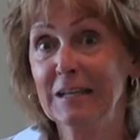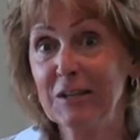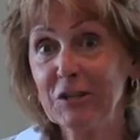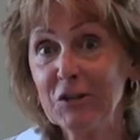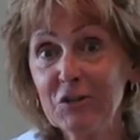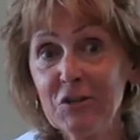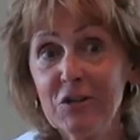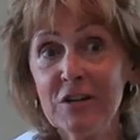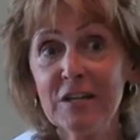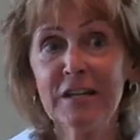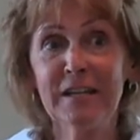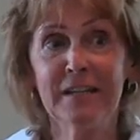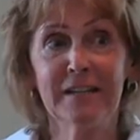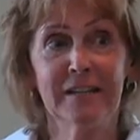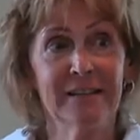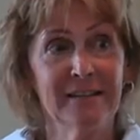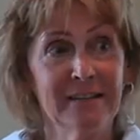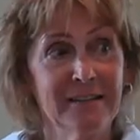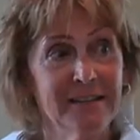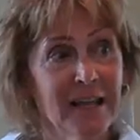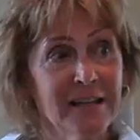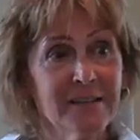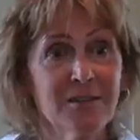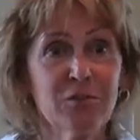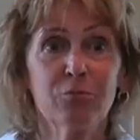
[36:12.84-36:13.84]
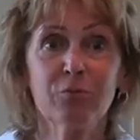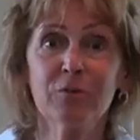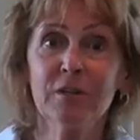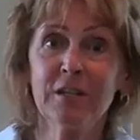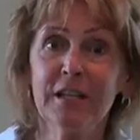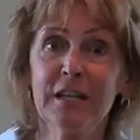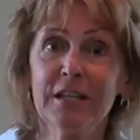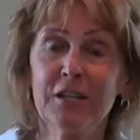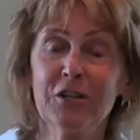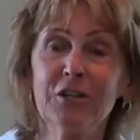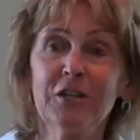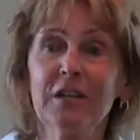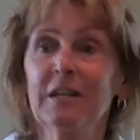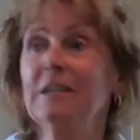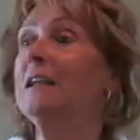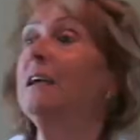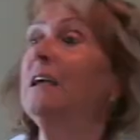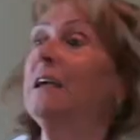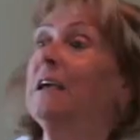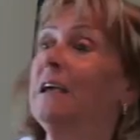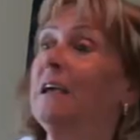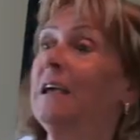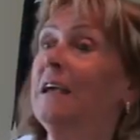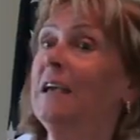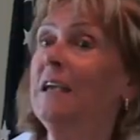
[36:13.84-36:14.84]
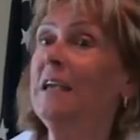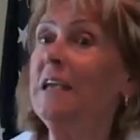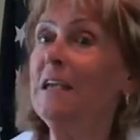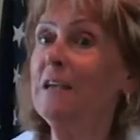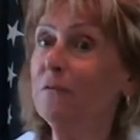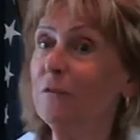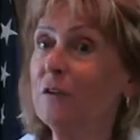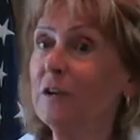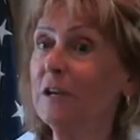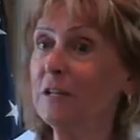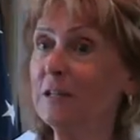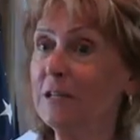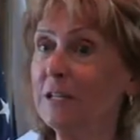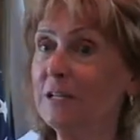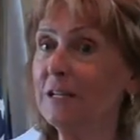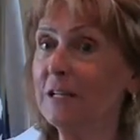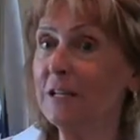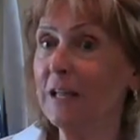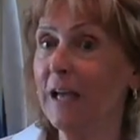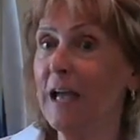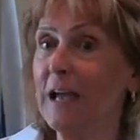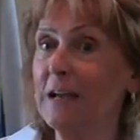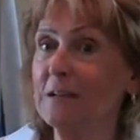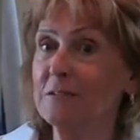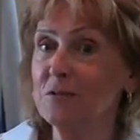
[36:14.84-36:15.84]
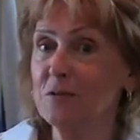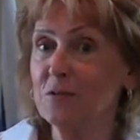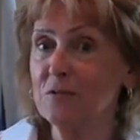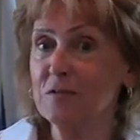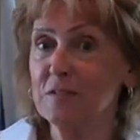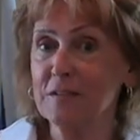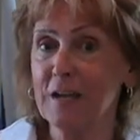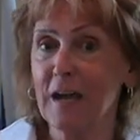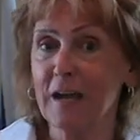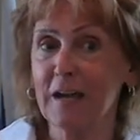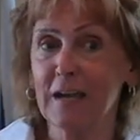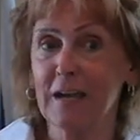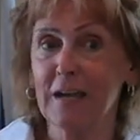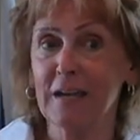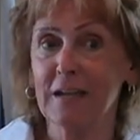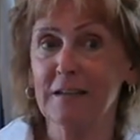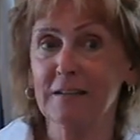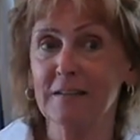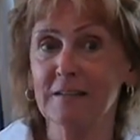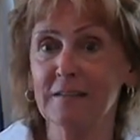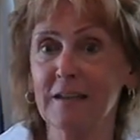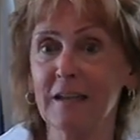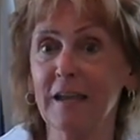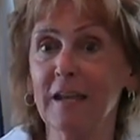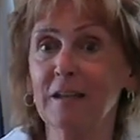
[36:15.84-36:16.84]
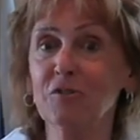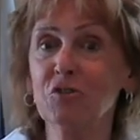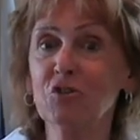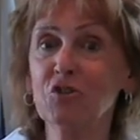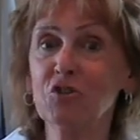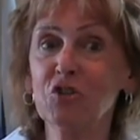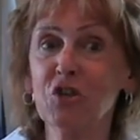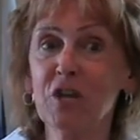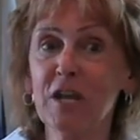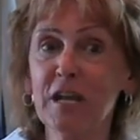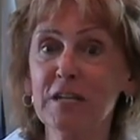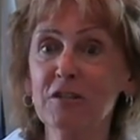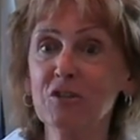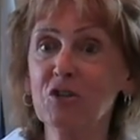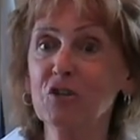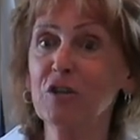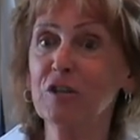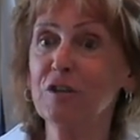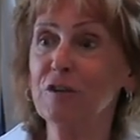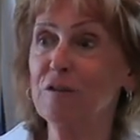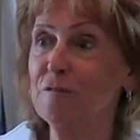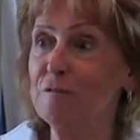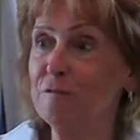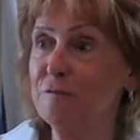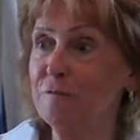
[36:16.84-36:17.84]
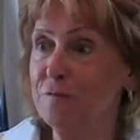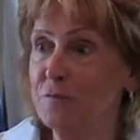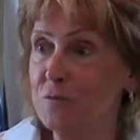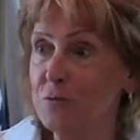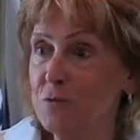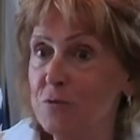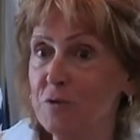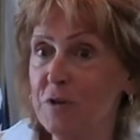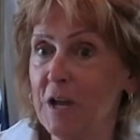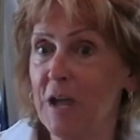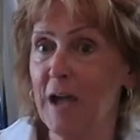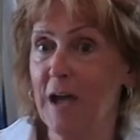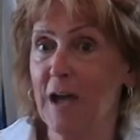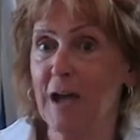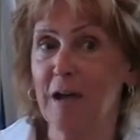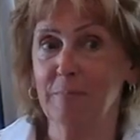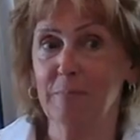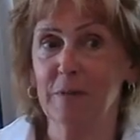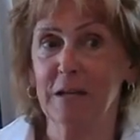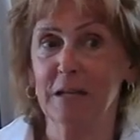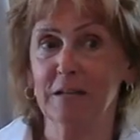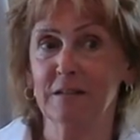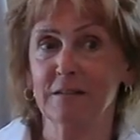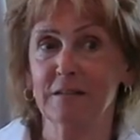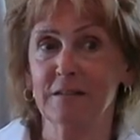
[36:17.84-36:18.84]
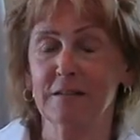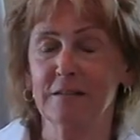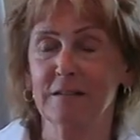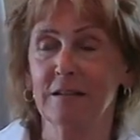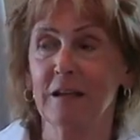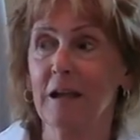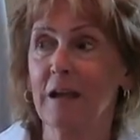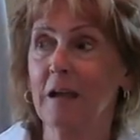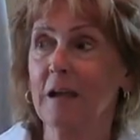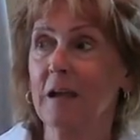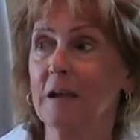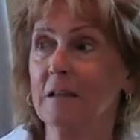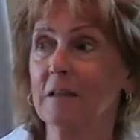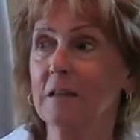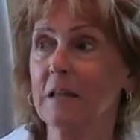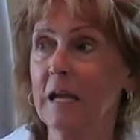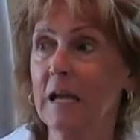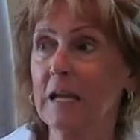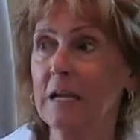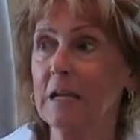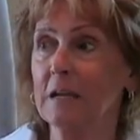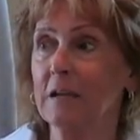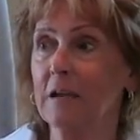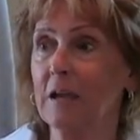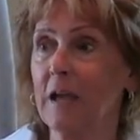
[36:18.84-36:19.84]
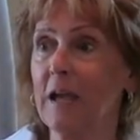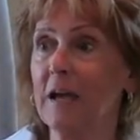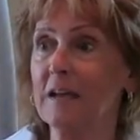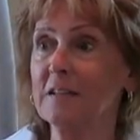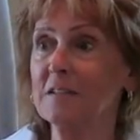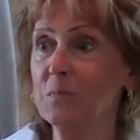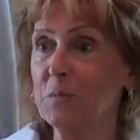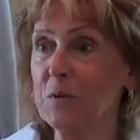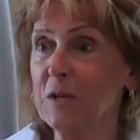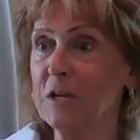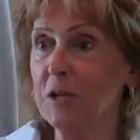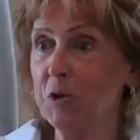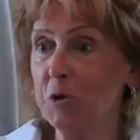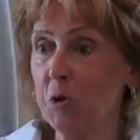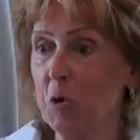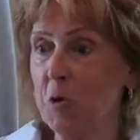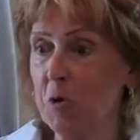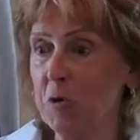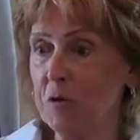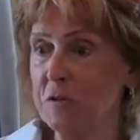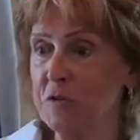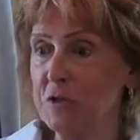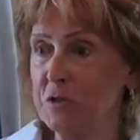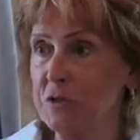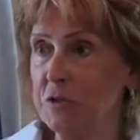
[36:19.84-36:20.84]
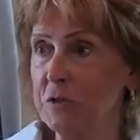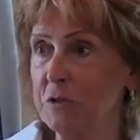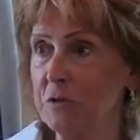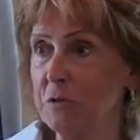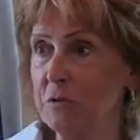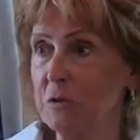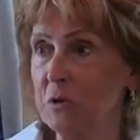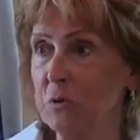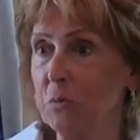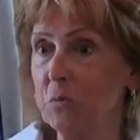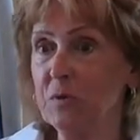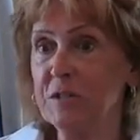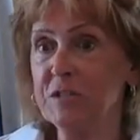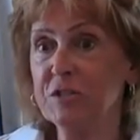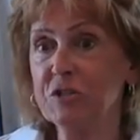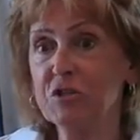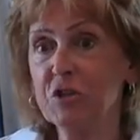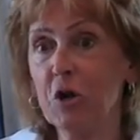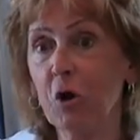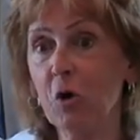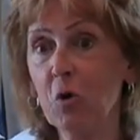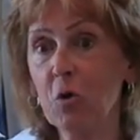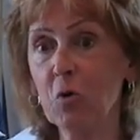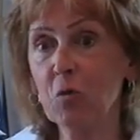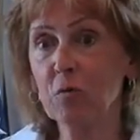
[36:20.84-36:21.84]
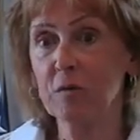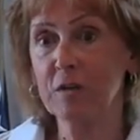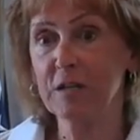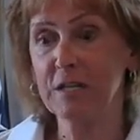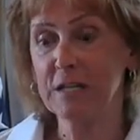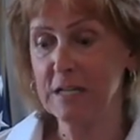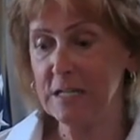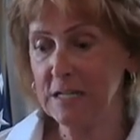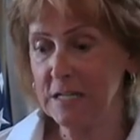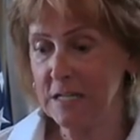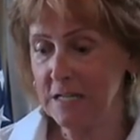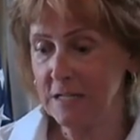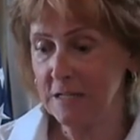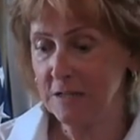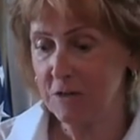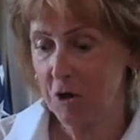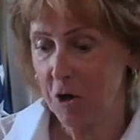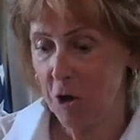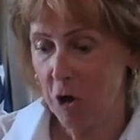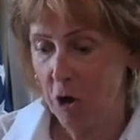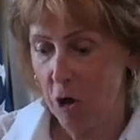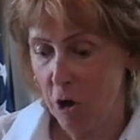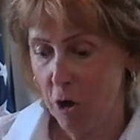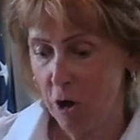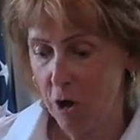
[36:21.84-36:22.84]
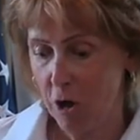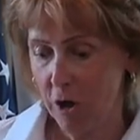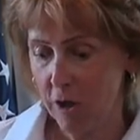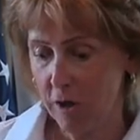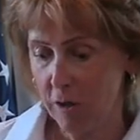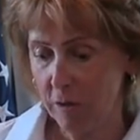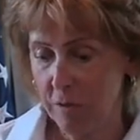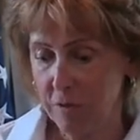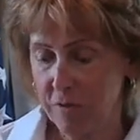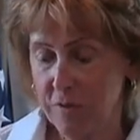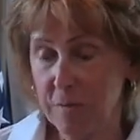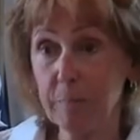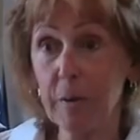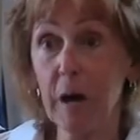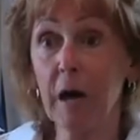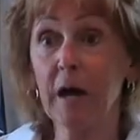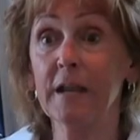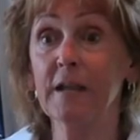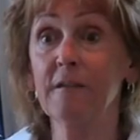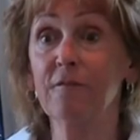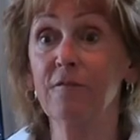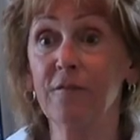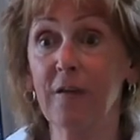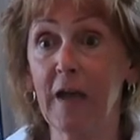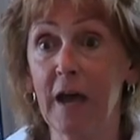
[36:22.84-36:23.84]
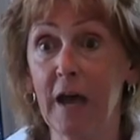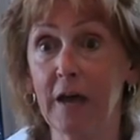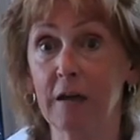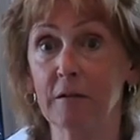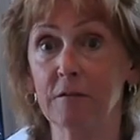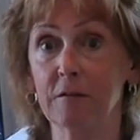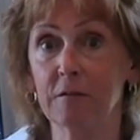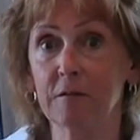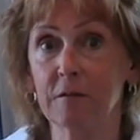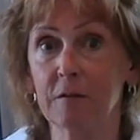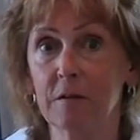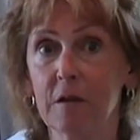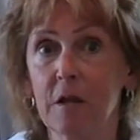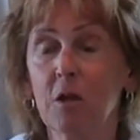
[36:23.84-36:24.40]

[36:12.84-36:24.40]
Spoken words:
Good. That's really good. Even a little exercise and changing your food habits. Like, as we get older, we don't need all the body fat.